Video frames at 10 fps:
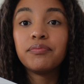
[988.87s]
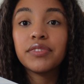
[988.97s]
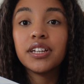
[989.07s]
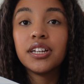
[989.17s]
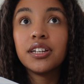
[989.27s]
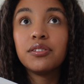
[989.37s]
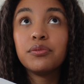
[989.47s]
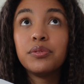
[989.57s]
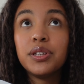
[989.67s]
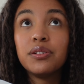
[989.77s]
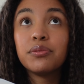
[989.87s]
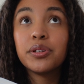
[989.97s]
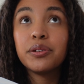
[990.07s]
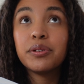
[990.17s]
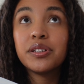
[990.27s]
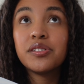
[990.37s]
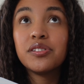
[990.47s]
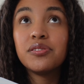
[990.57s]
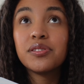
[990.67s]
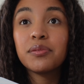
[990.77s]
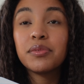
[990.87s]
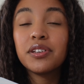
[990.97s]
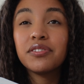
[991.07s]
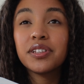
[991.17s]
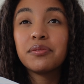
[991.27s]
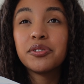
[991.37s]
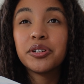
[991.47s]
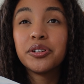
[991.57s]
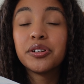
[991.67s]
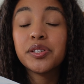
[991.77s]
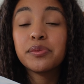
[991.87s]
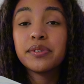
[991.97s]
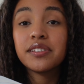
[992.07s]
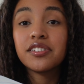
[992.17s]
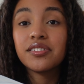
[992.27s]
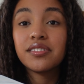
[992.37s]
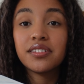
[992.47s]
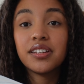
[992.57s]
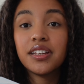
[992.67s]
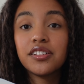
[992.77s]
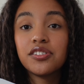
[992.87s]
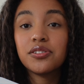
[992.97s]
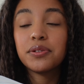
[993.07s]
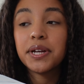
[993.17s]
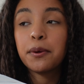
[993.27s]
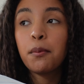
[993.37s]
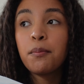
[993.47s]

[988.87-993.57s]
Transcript: and we really wanted to do something for them during Christmas and just didn't get to it.